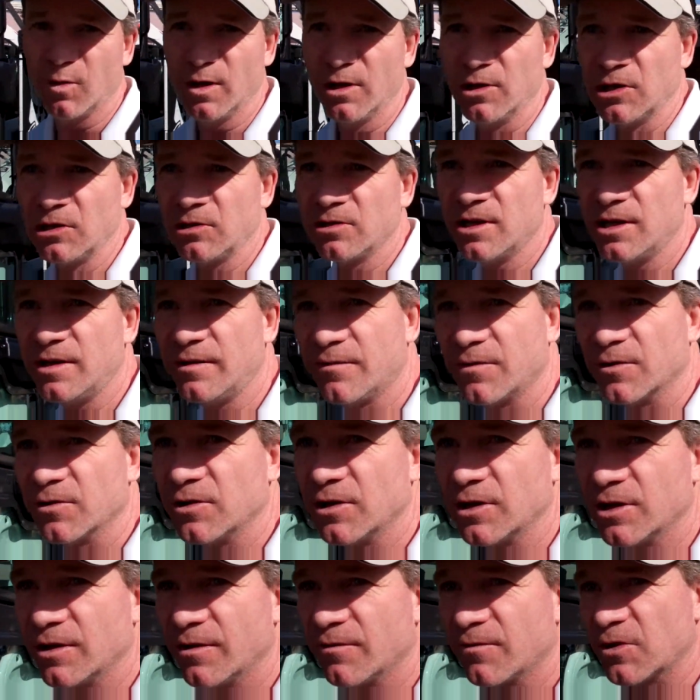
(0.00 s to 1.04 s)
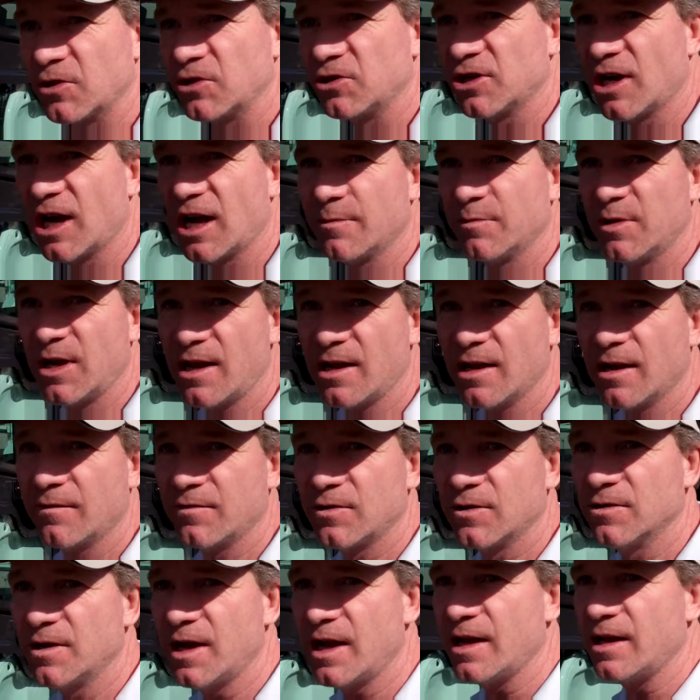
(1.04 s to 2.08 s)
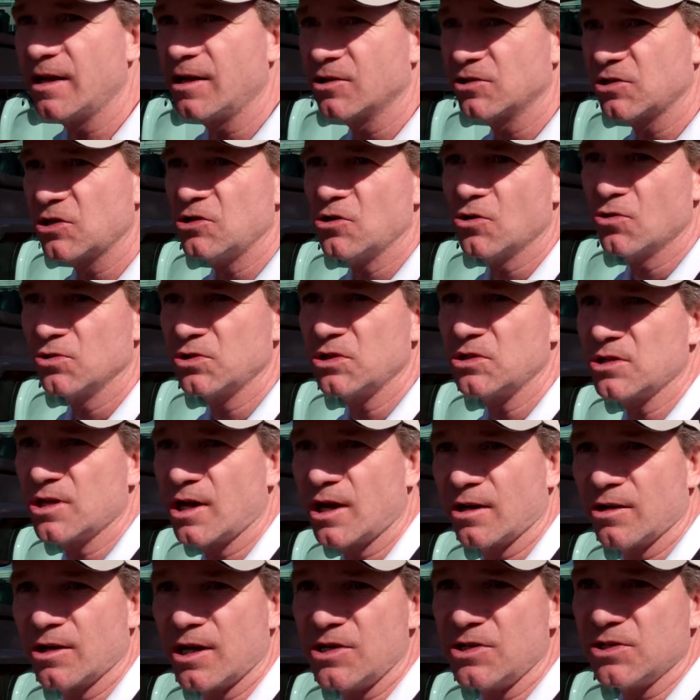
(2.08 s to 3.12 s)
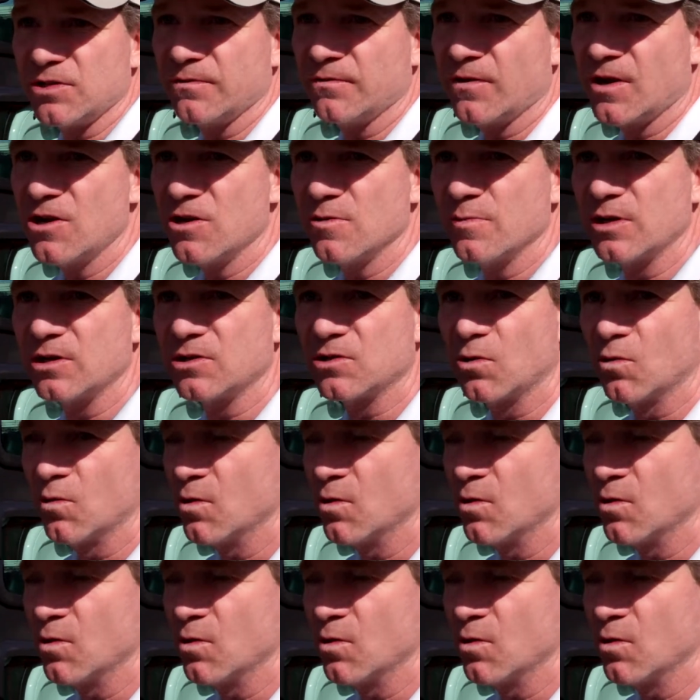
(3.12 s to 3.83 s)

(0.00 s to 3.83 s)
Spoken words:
willingly for the job day after day because he knows he's got a nice environment to